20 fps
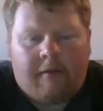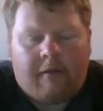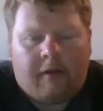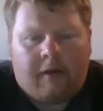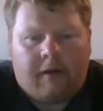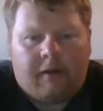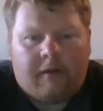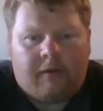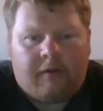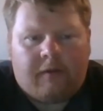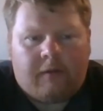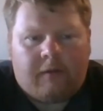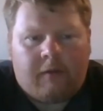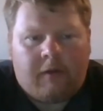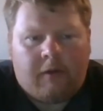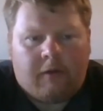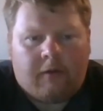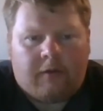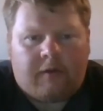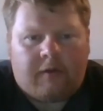a
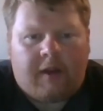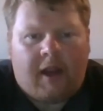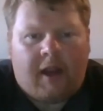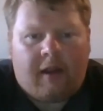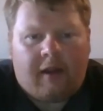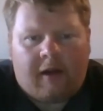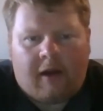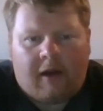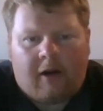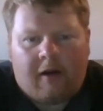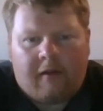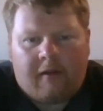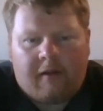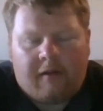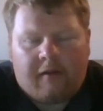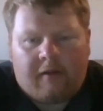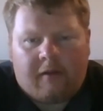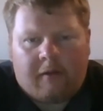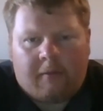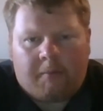scaling area
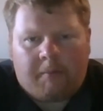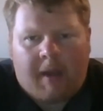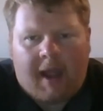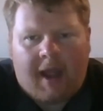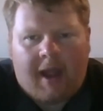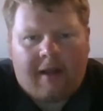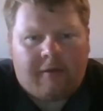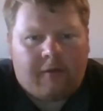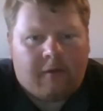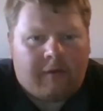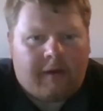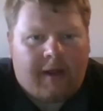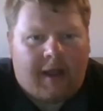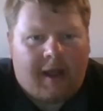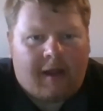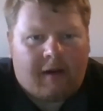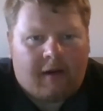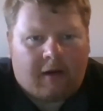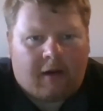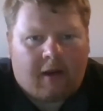that the pads are
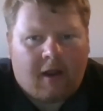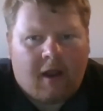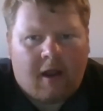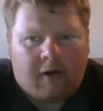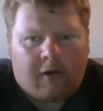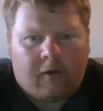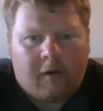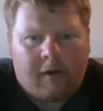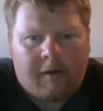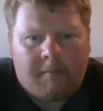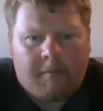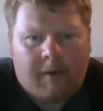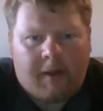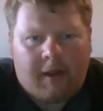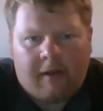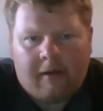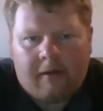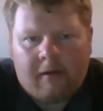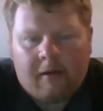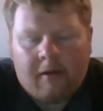down in a concrete
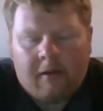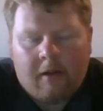pit,